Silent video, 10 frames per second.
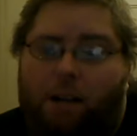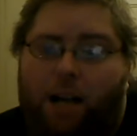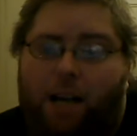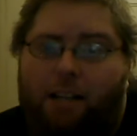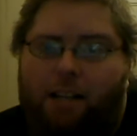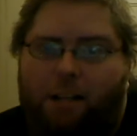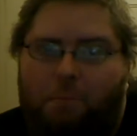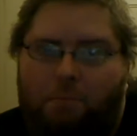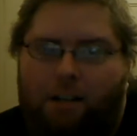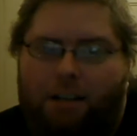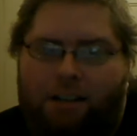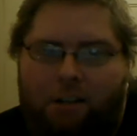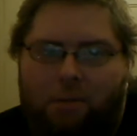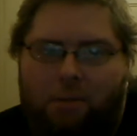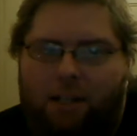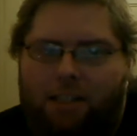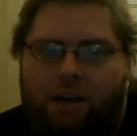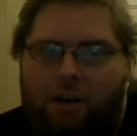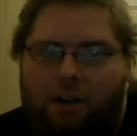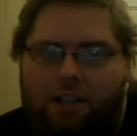either. In the book, there was
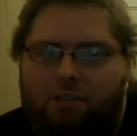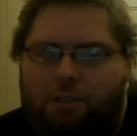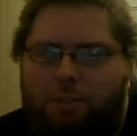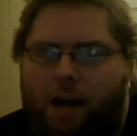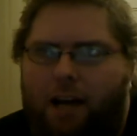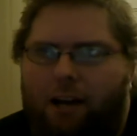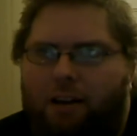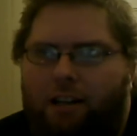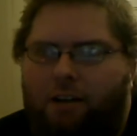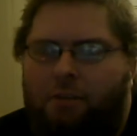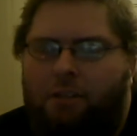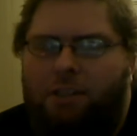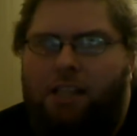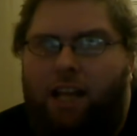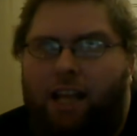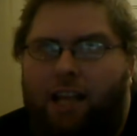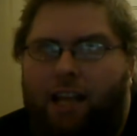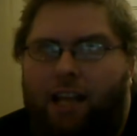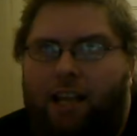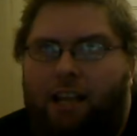no huge battle. It was
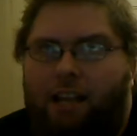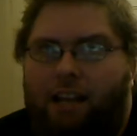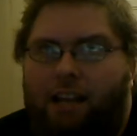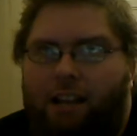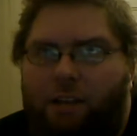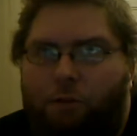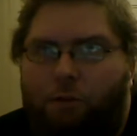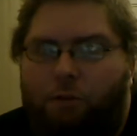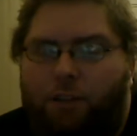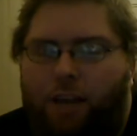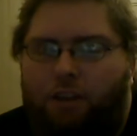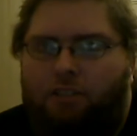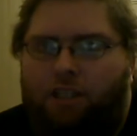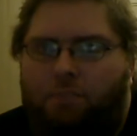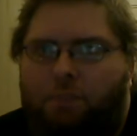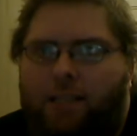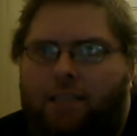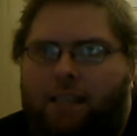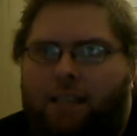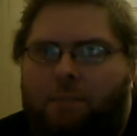there's just
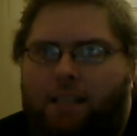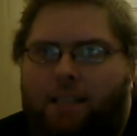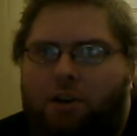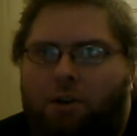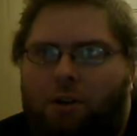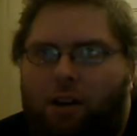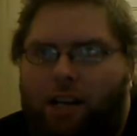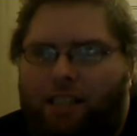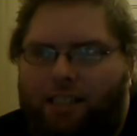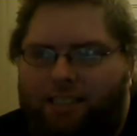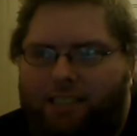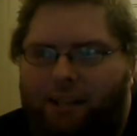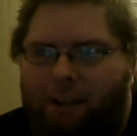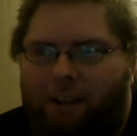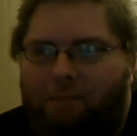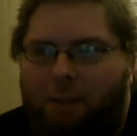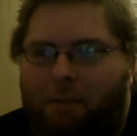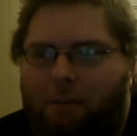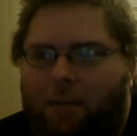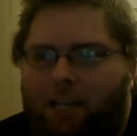basically been stories and stuff,
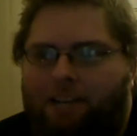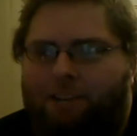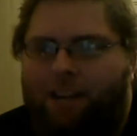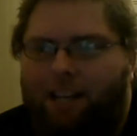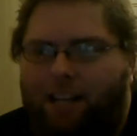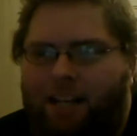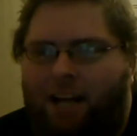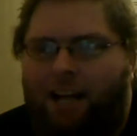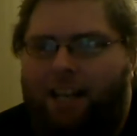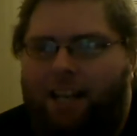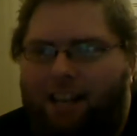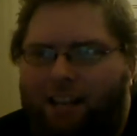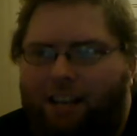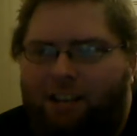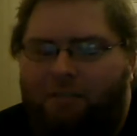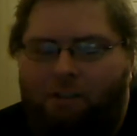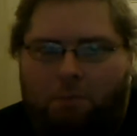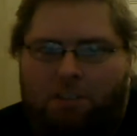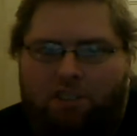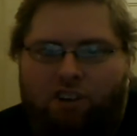people been hearing that
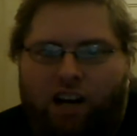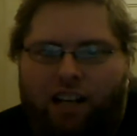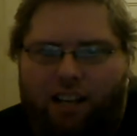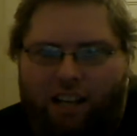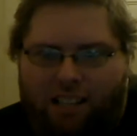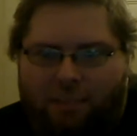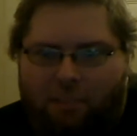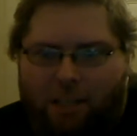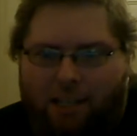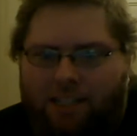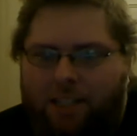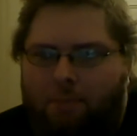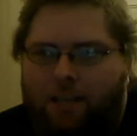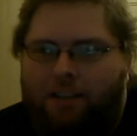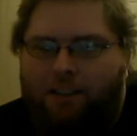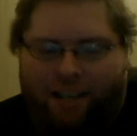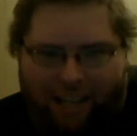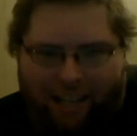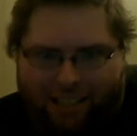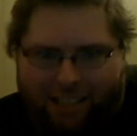groups of wildlings have been
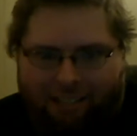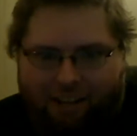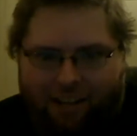disappearing and stuff like